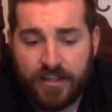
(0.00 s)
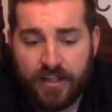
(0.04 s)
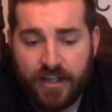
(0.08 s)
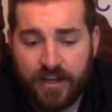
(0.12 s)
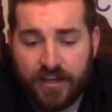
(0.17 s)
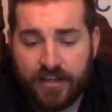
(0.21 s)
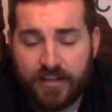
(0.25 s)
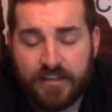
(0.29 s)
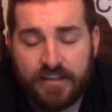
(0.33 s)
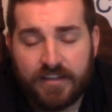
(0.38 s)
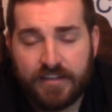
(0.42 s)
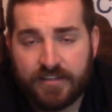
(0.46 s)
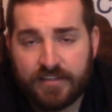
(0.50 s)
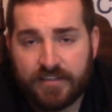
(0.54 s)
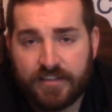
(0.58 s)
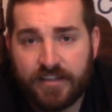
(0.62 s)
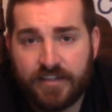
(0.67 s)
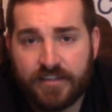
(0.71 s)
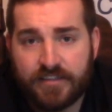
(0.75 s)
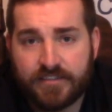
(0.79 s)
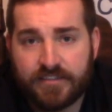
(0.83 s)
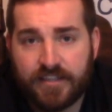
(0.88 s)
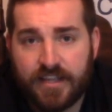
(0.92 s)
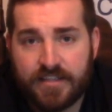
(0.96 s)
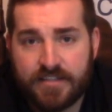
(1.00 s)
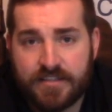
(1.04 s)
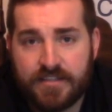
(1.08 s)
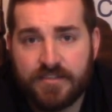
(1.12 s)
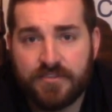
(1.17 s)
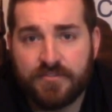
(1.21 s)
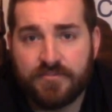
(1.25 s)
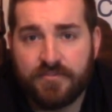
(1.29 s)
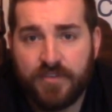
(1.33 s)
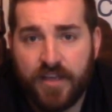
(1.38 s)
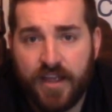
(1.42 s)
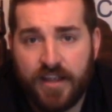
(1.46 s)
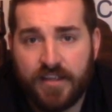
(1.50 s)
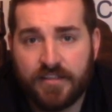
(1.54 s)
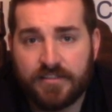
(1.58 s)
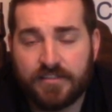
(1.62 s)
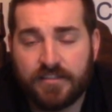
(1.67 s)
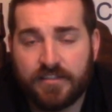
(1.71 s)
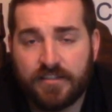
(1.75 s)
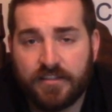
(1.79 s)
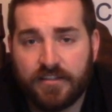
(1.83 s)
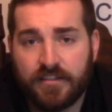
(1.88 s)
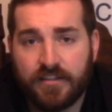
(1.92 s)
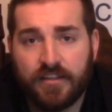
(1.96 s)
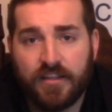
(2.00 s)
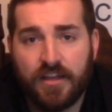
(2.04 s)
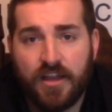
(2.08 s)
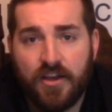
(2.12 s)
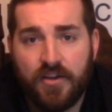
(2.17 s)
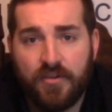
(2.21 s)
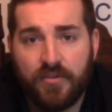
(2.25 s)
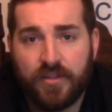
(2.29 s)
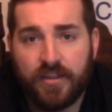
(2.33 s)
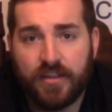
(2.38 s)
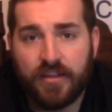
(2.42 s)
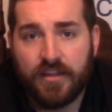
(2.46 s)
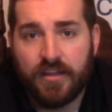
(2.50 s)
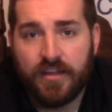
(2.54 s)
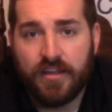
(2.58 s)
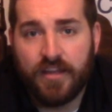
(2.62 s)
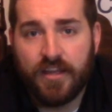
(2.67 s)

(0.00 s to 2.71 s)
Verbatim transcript: and he, he stays in your face, and you know, he